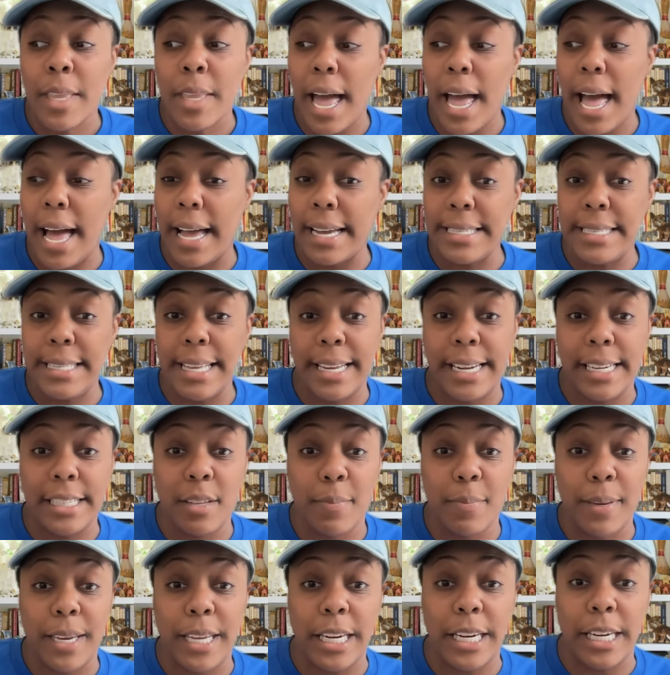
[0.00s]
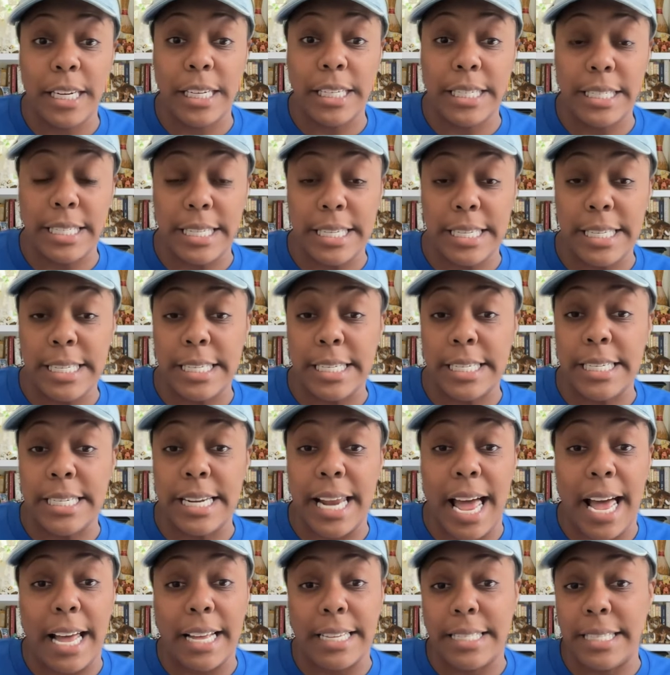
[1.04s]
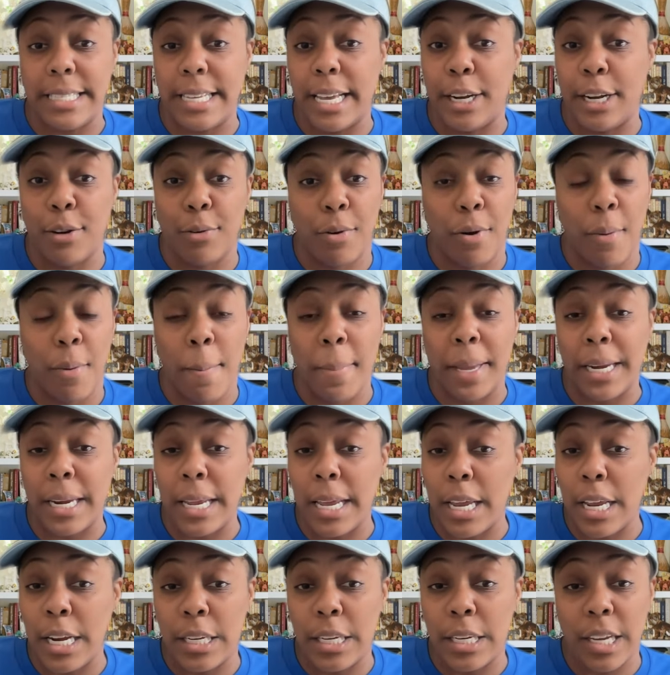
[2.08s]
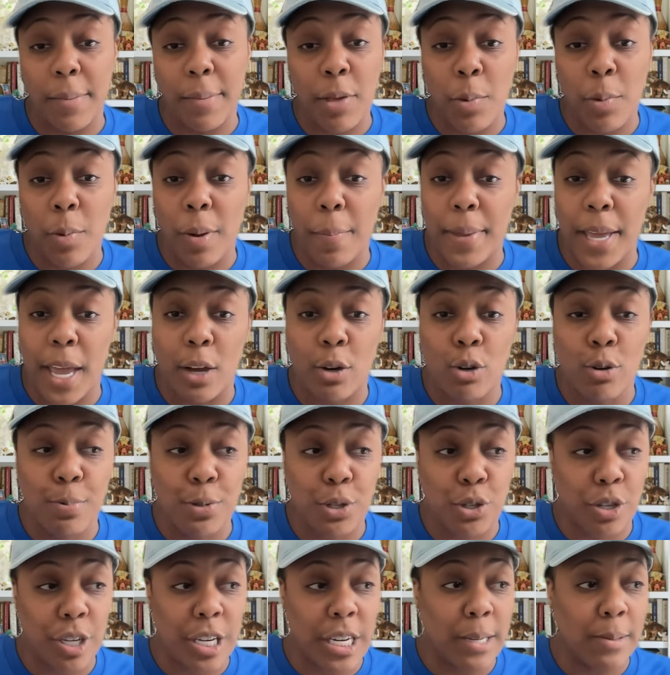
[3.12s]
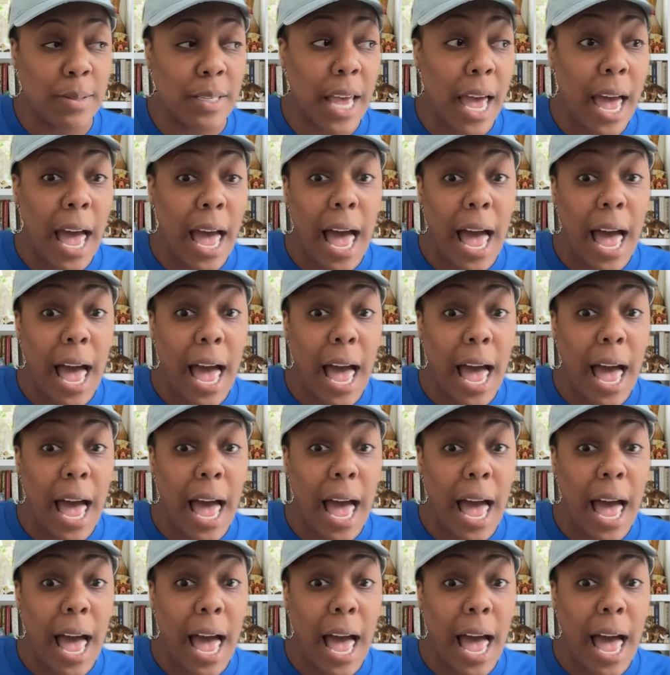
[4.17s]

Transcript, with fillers: I said at the beginning of the season, I said it on many W N B A hoop streams,